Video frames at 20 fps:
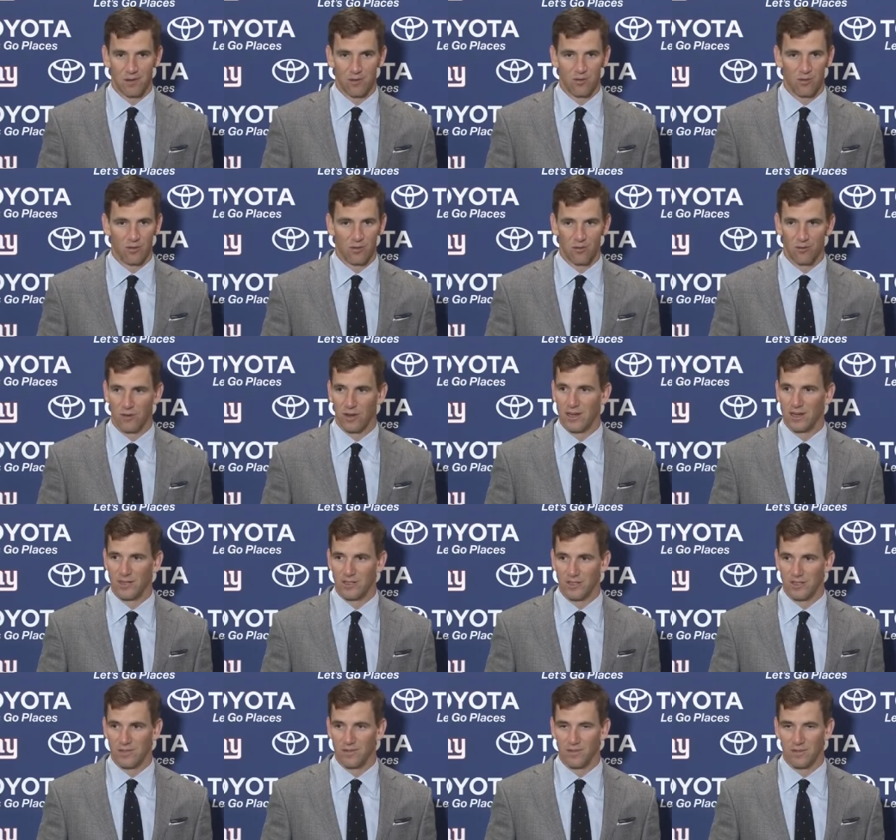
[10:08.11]
go through the
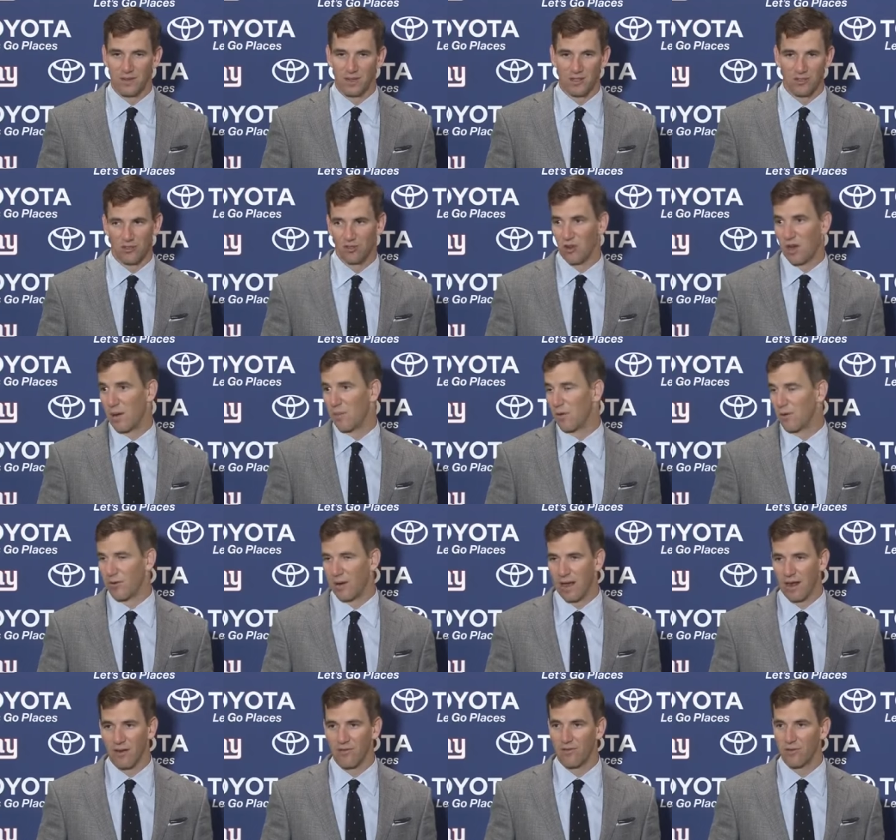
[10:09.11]
reads and scramble
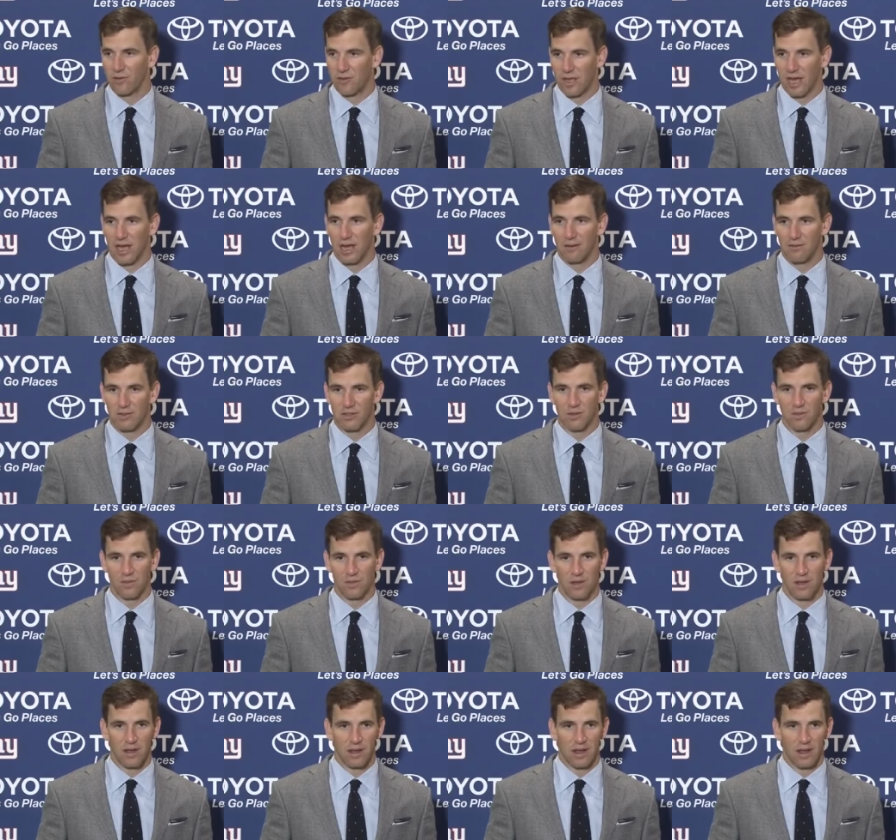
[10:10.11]
around a few times
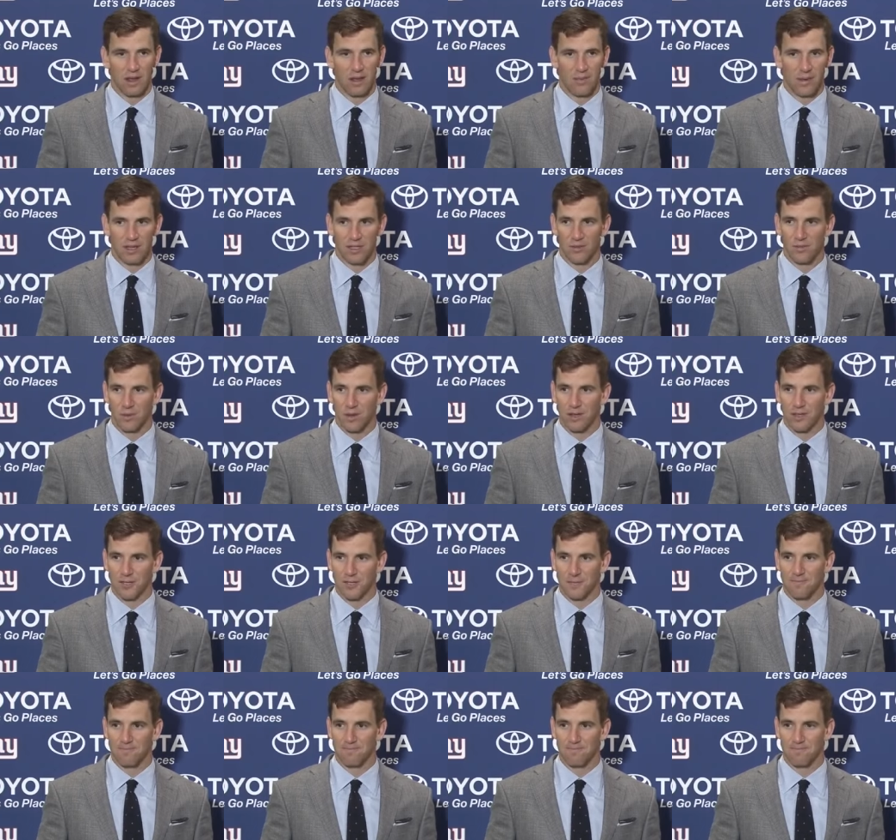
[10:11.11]
and make some plays.